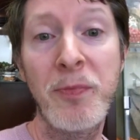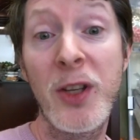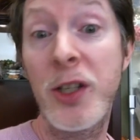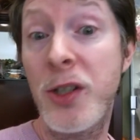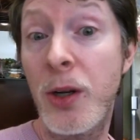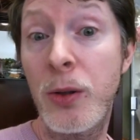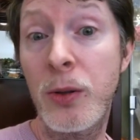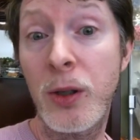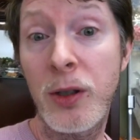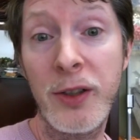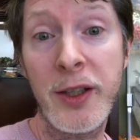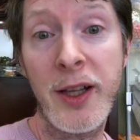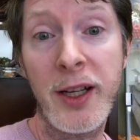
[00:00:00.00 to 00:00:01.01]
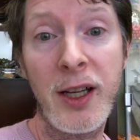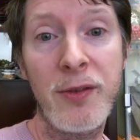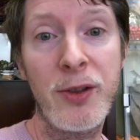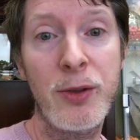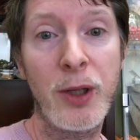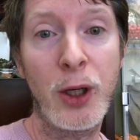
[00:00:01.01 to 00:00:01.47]
So hopefully that gave
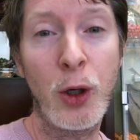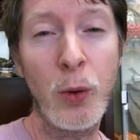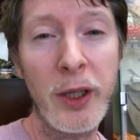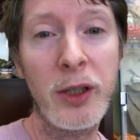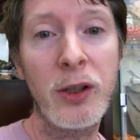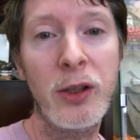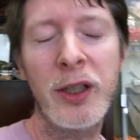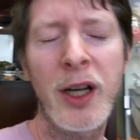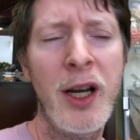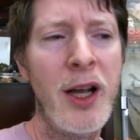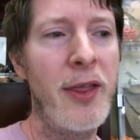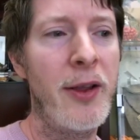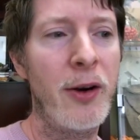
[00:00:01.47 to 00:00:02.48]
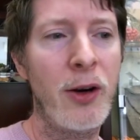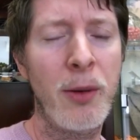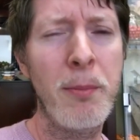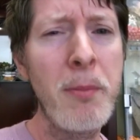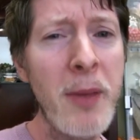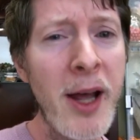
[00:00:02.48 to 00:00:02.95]
you a quick look. There are
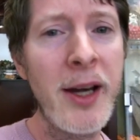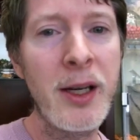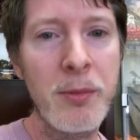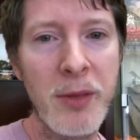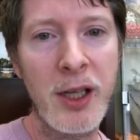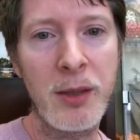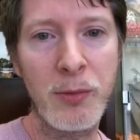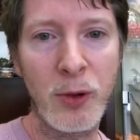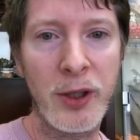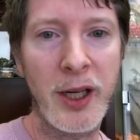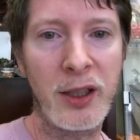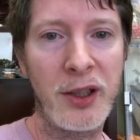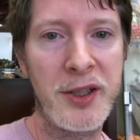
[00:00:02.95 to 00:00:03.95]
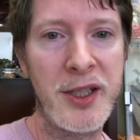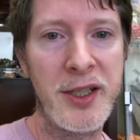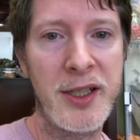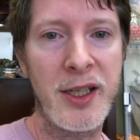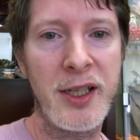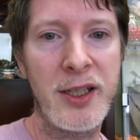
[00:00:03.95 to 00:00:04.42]
many, many more necklaces
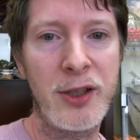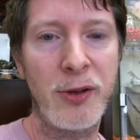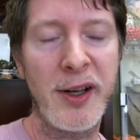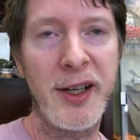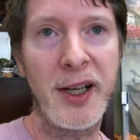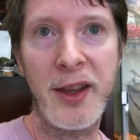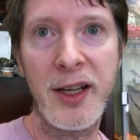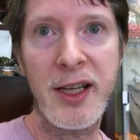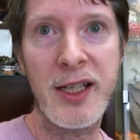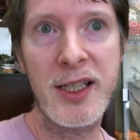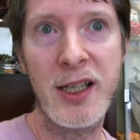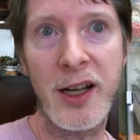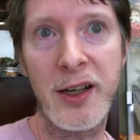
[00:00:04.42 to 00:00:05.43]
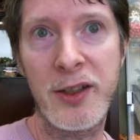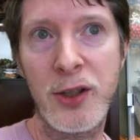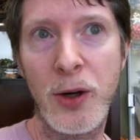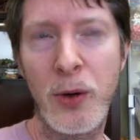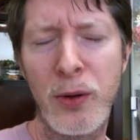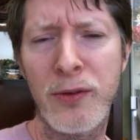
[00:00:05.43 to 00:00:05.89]
that he's created. I think he's done a
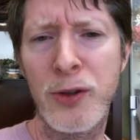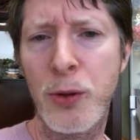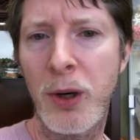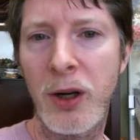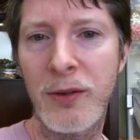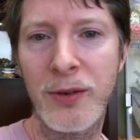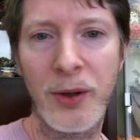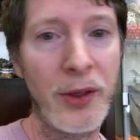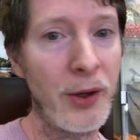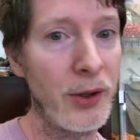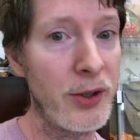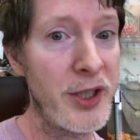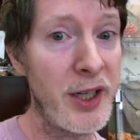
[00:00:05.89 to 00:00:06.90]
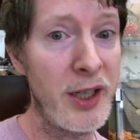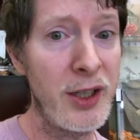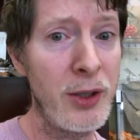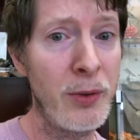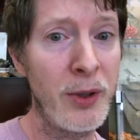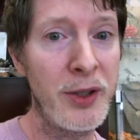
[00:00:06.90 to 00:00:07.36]
total of 12 or 13
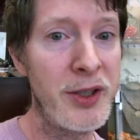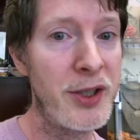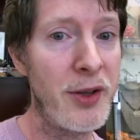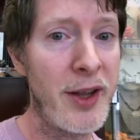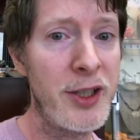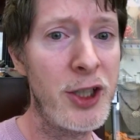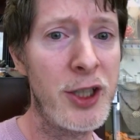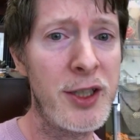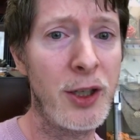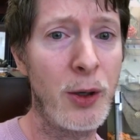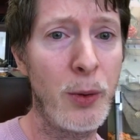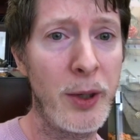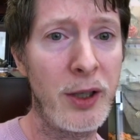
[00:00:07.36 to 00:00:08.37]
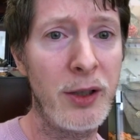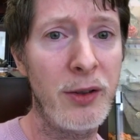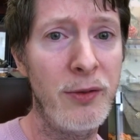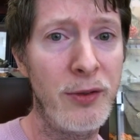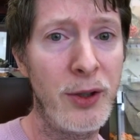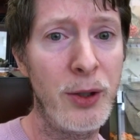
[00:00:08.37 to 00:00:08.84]
new ones, so that's just a quick
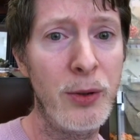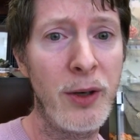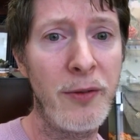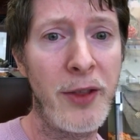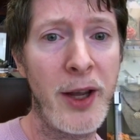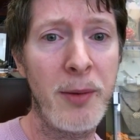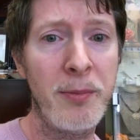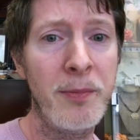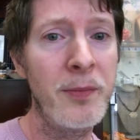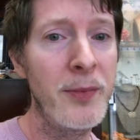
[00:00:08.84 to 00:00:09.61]
view of them,